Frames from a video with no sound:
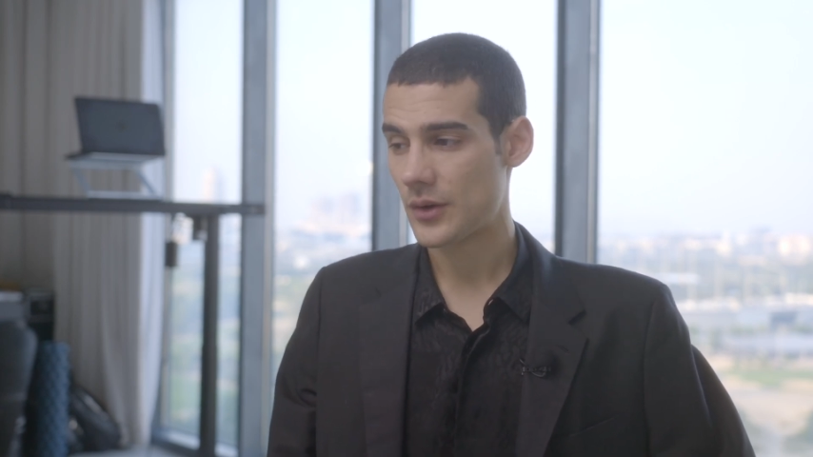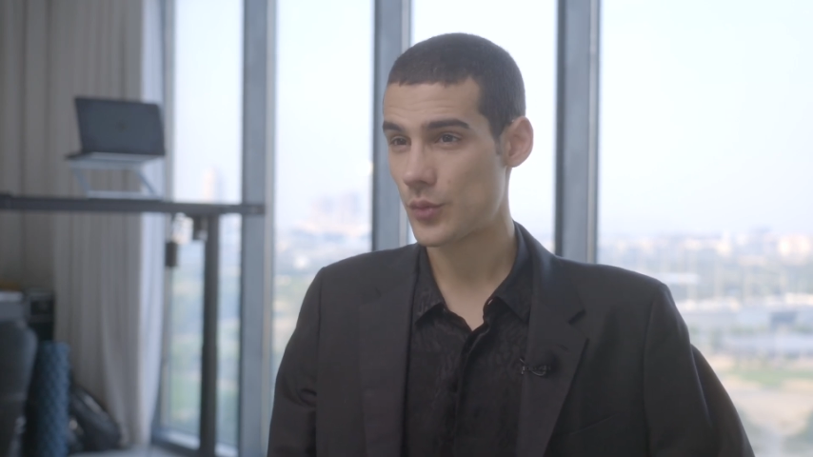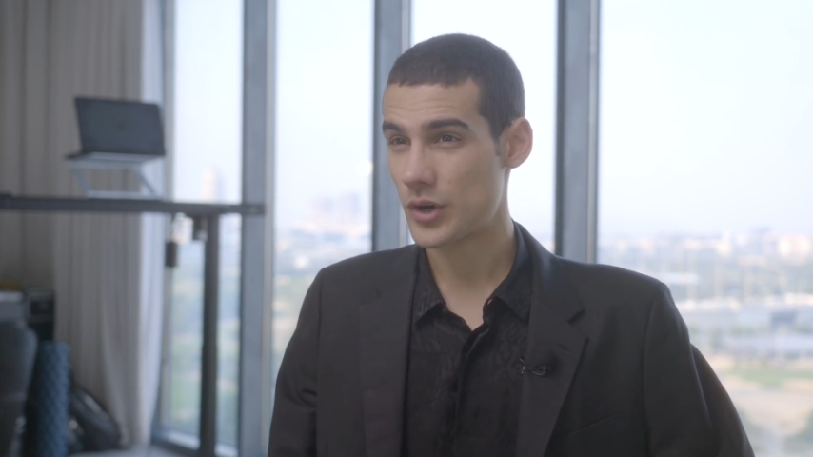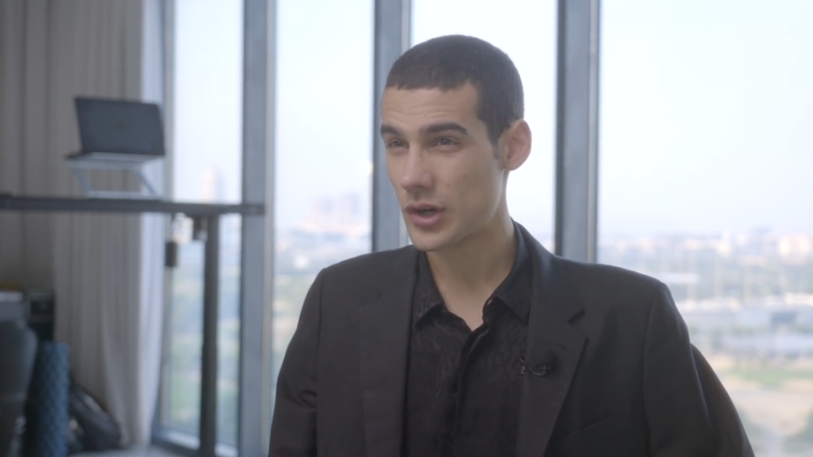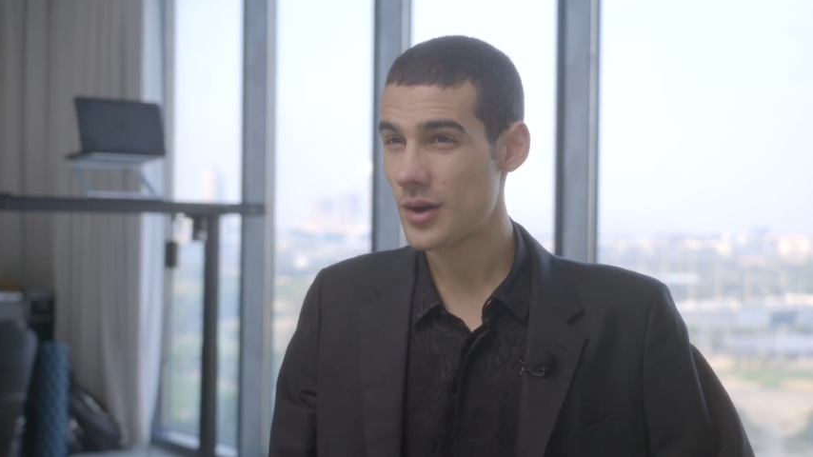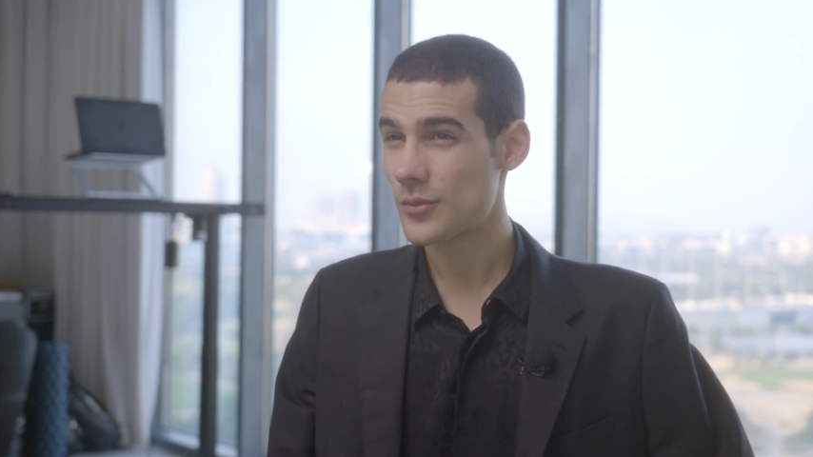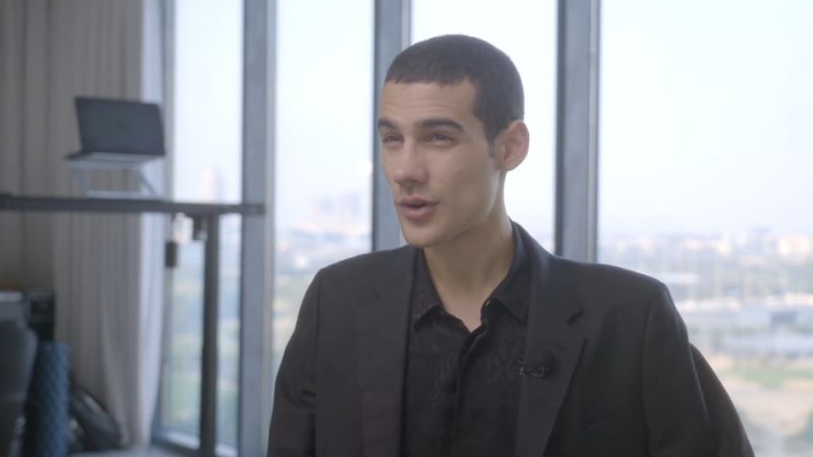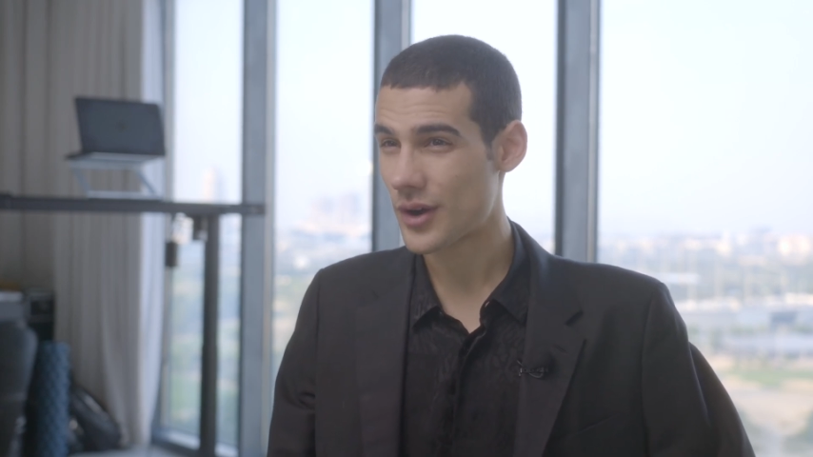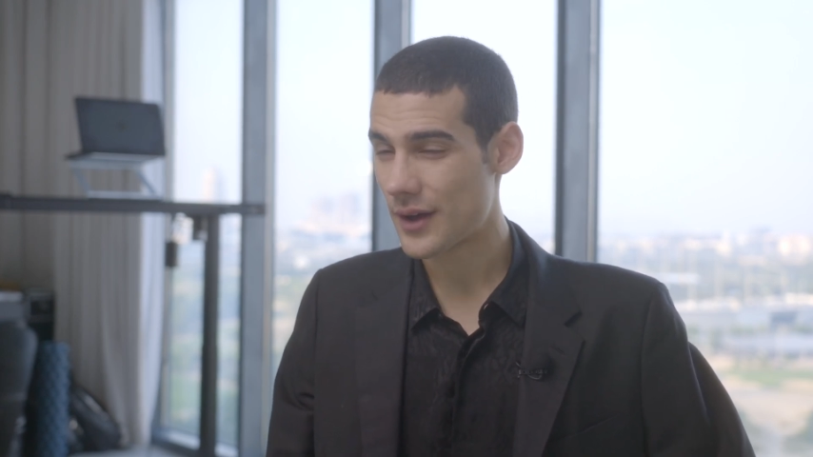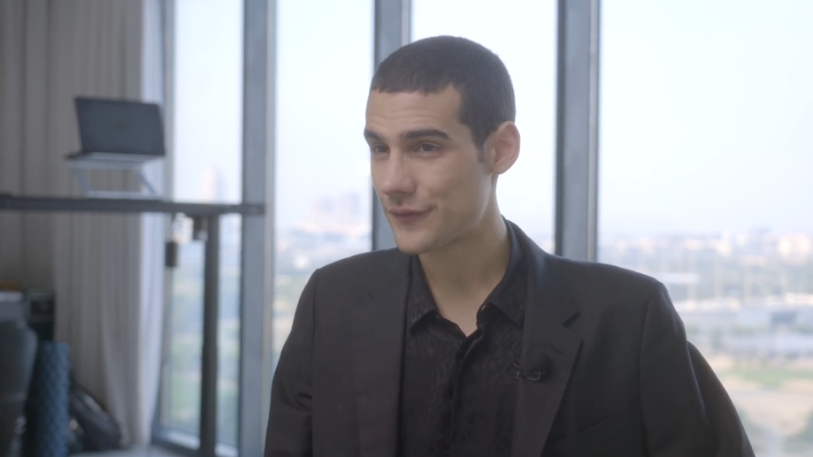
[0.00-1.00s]
we're a lot more
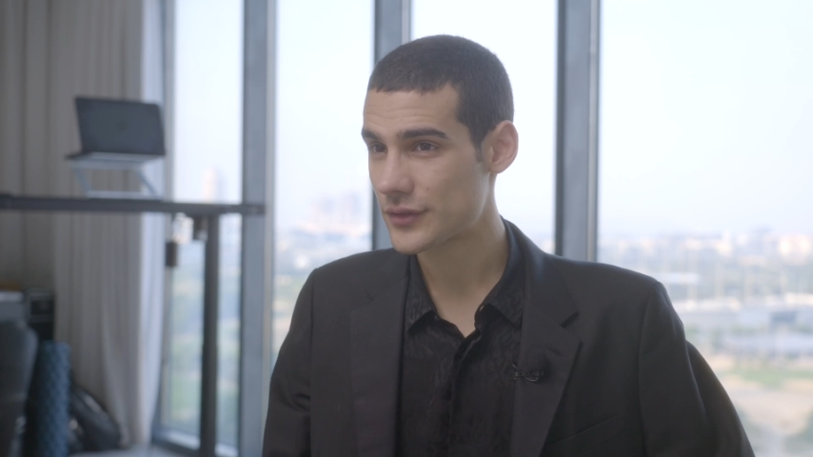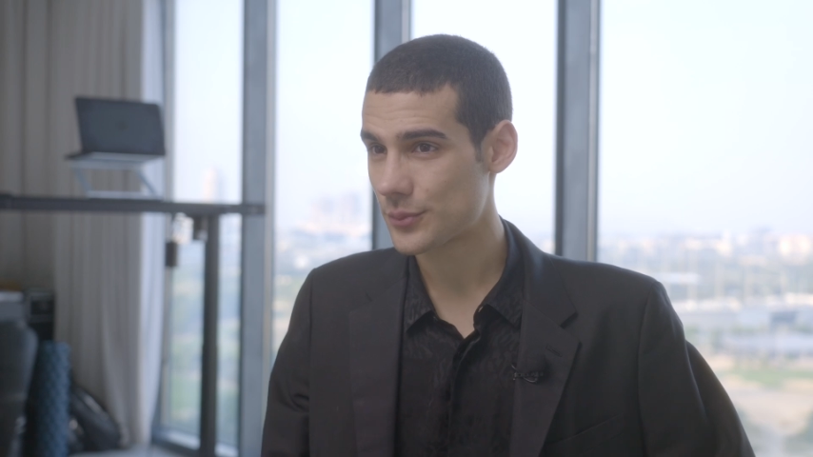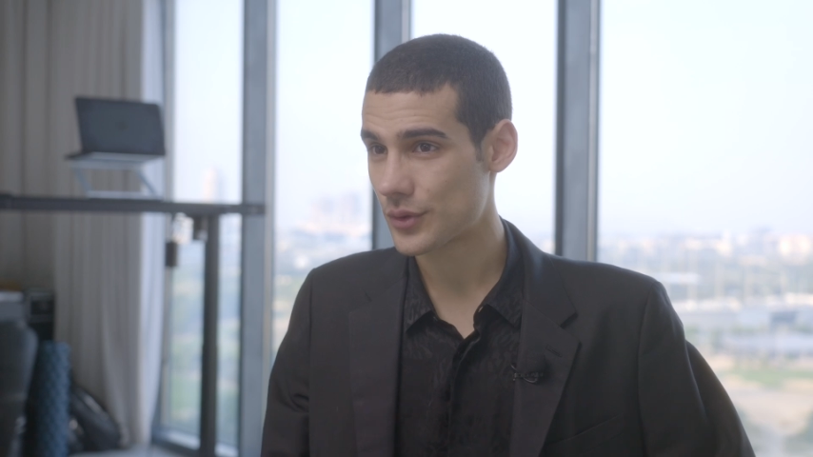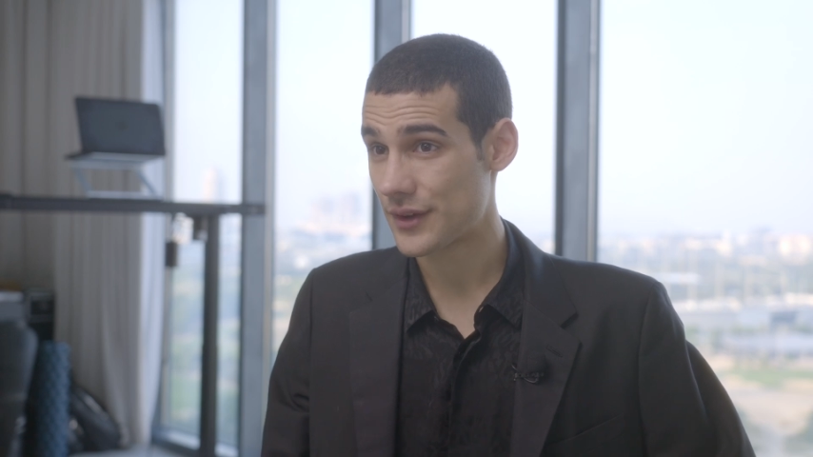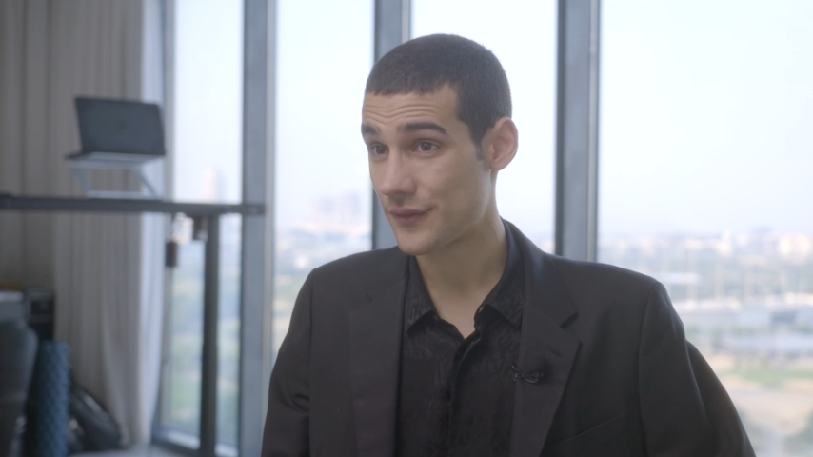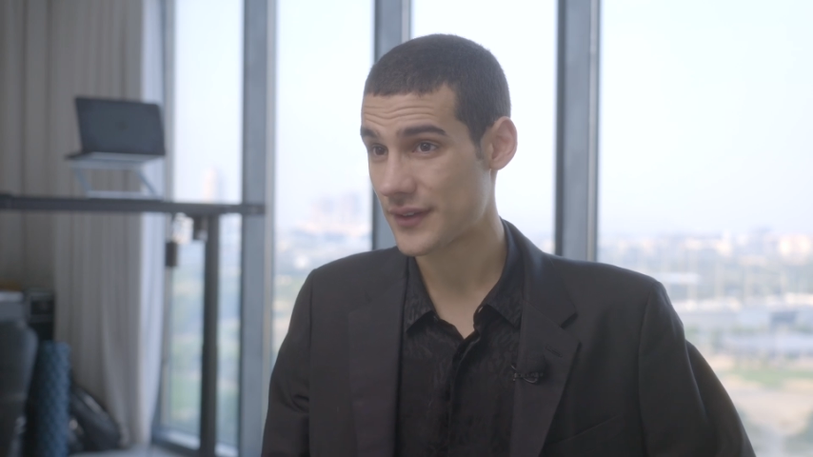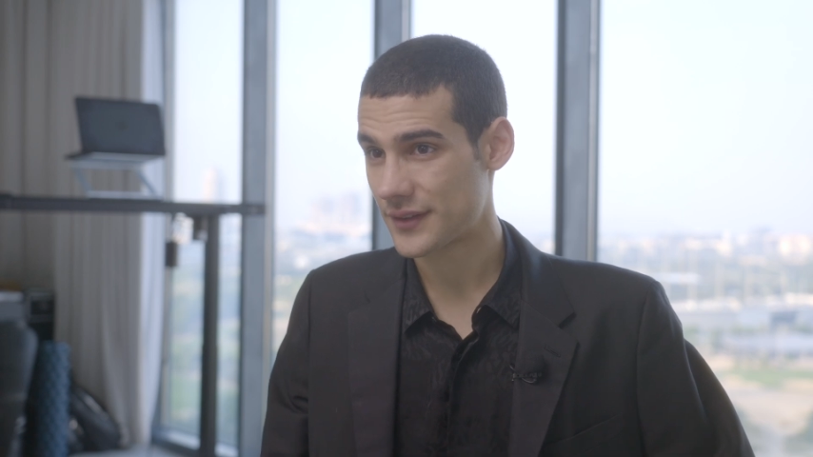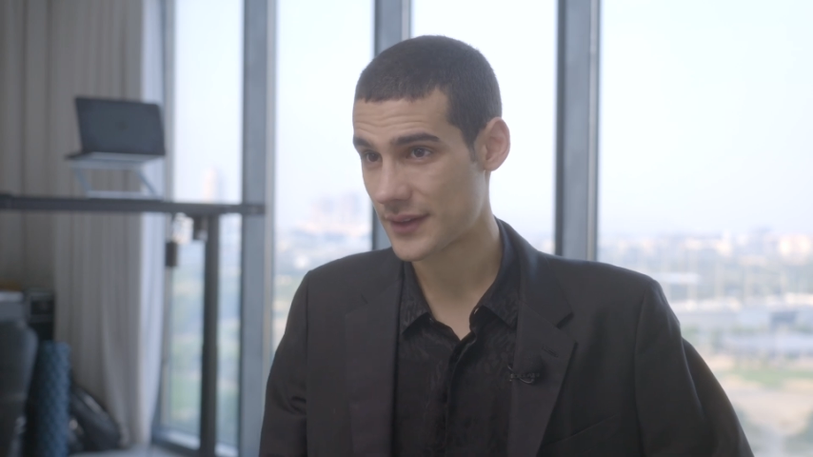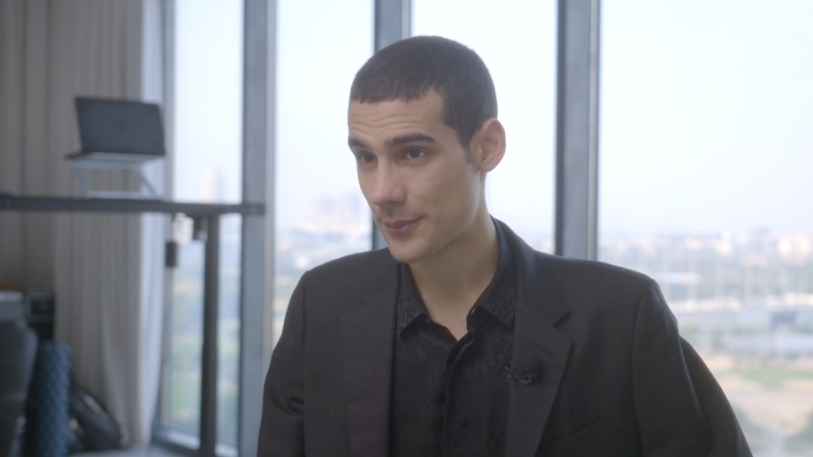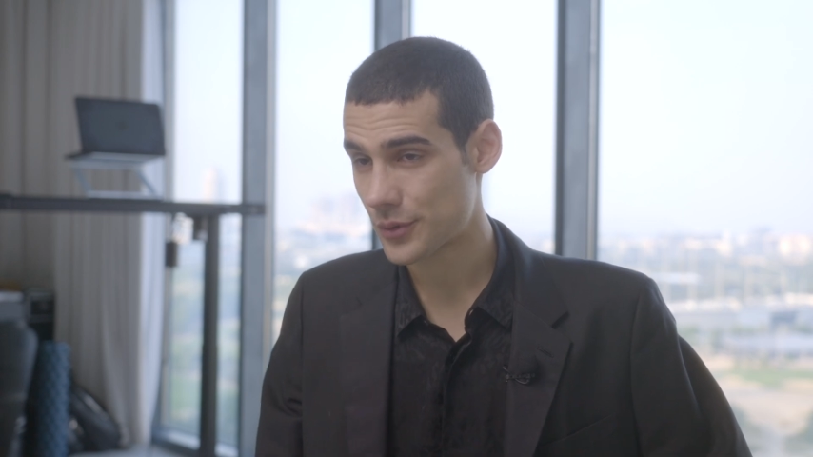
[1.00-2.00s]
comfortable
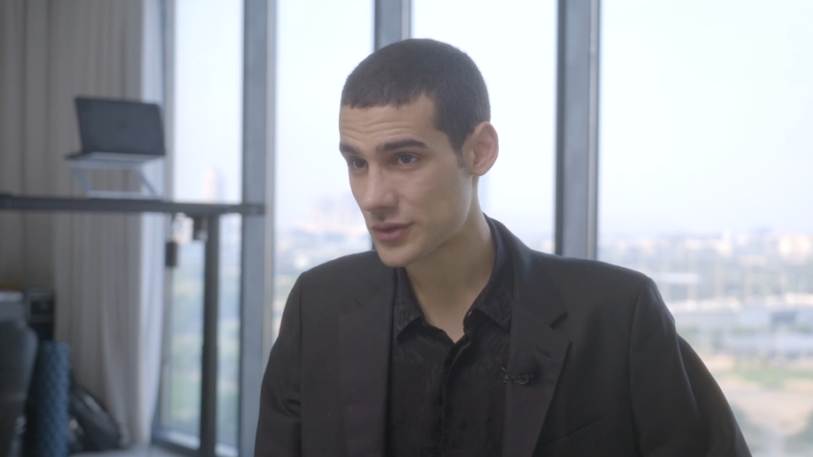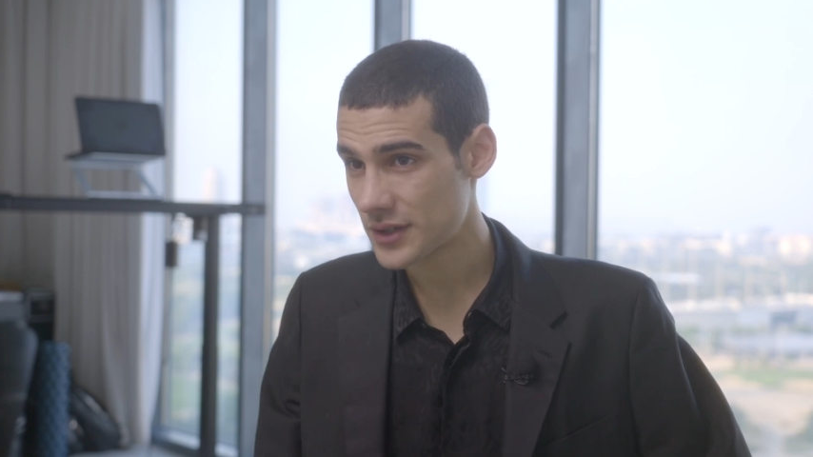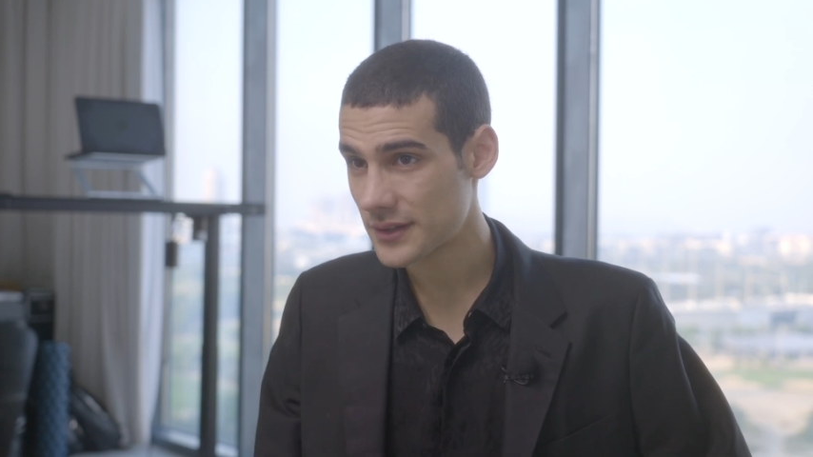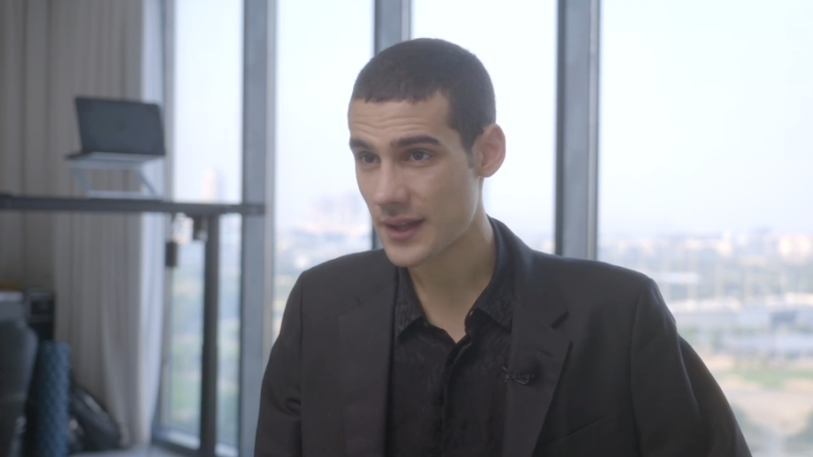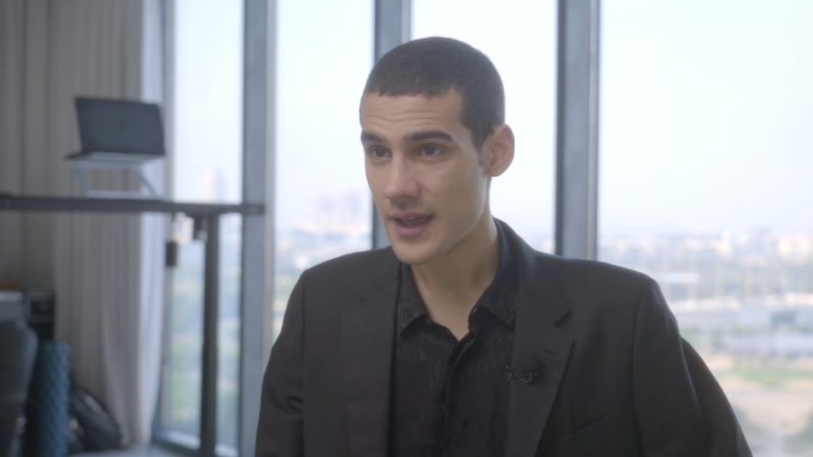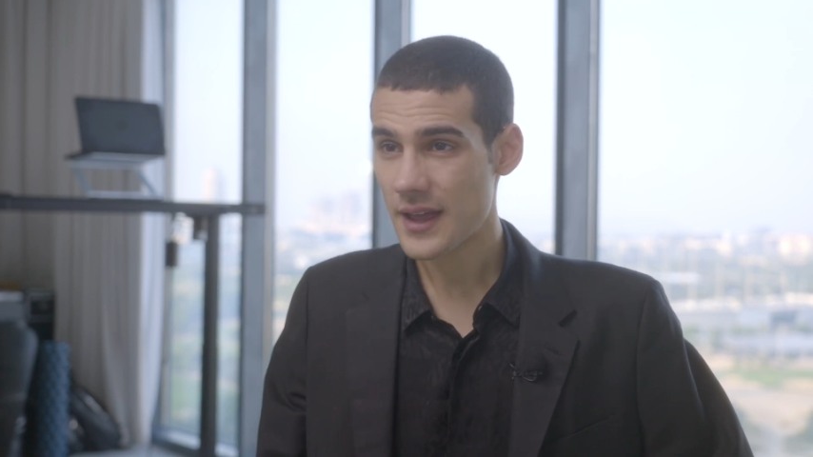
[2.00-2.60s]
investing in that project